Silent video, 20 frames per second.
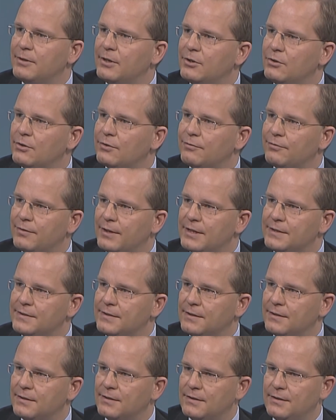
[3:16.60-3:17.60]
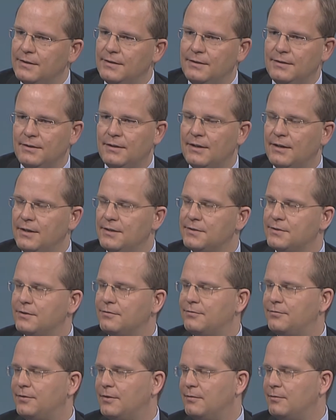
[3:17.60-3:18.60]
we are not facing the kinds
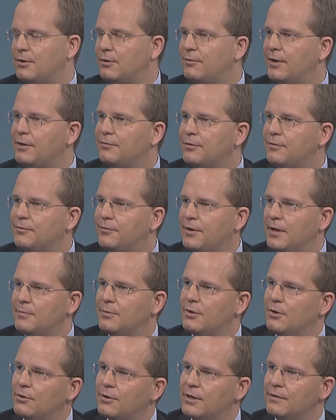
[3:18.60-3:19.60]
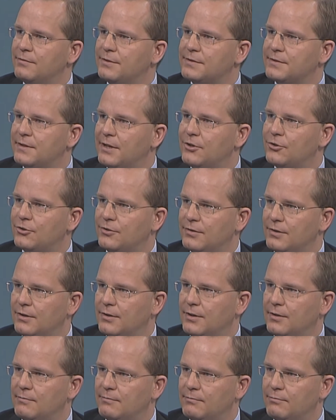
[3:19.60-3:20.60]
of Crafer farm or lock infestation
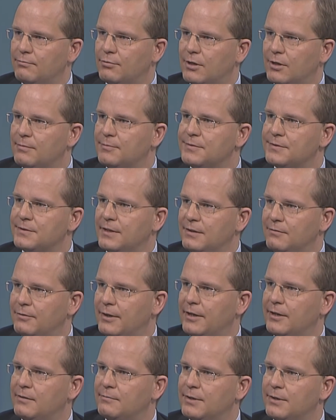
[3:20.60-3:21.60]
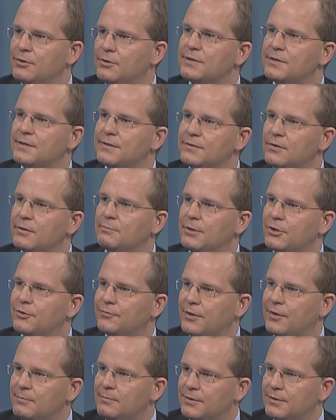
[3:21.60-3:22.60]
problems in Wellington because there's not much
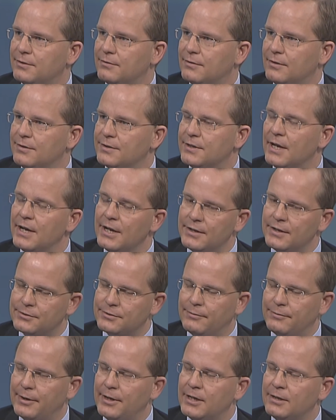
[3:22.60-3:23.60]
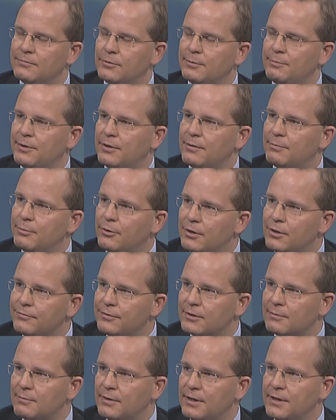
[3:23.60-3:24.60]
farmland around. So Wellington would be the
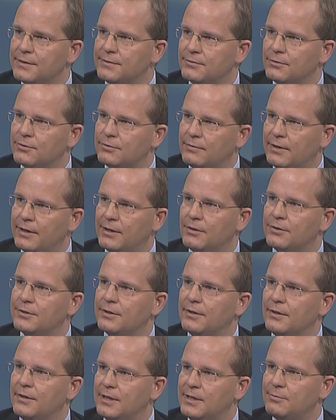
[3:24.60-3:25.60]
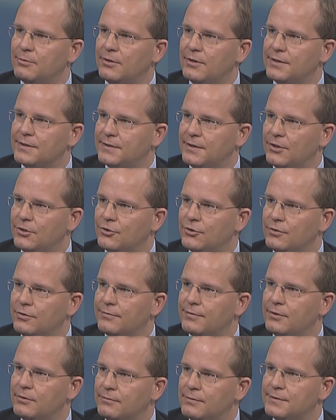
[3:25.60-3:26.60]
perfect place to try out a liberalisation
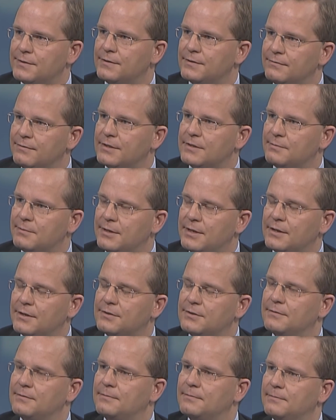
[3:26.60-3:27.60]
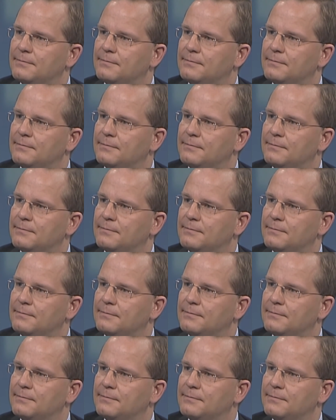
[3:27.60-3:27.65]
of the Overseas Investment Act.